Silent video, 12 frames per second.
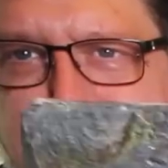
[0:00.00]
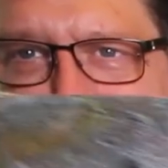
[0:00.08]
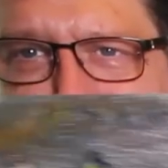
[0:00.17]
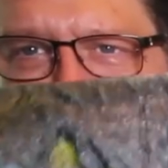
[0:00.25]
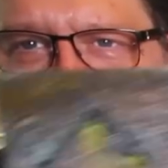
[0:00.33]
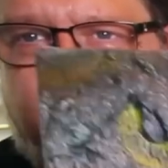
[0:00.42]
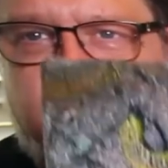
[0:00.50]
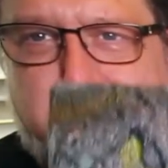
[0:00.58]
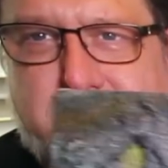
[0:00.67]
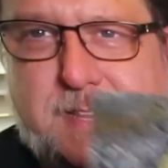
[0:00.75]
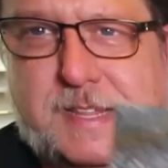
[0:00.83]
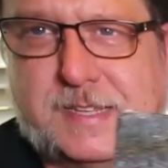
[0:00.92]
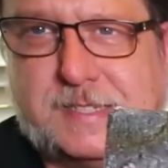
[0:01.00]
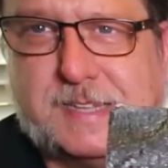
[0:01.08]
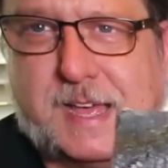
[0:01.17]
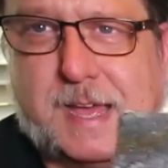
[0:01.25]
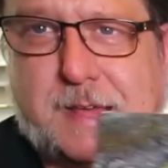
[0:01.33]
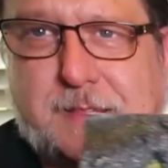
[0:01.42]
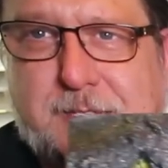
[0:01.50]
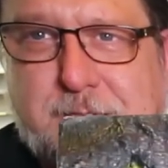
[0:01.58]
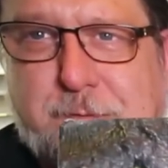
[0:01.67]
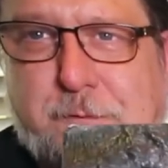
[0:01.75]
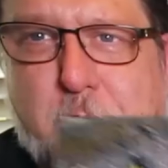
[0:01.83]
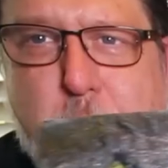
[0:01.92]
it included this,
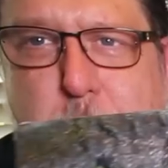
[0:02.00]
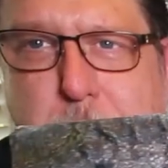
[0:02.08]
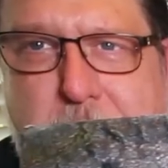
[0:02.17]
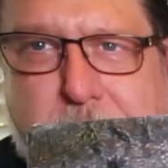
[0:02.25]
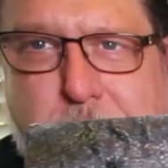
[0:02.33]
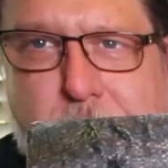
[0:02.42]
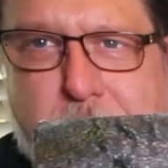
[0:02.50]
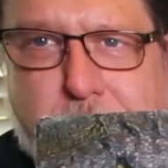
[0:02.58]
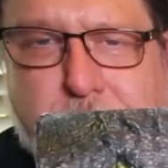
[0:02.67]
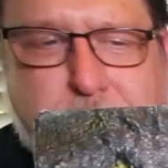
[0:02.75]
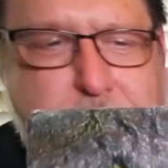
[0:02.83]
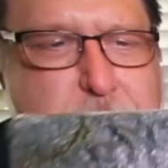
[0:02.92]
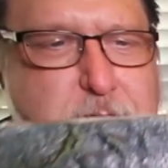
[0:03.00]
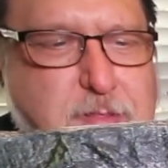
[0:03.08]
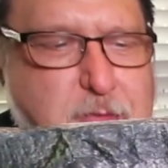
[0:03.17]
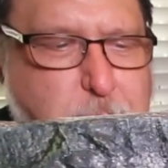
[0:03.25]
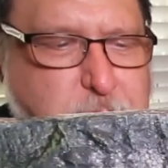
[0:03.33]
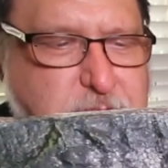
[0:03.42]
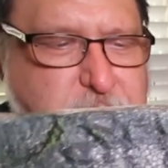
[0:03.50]
this foam background that was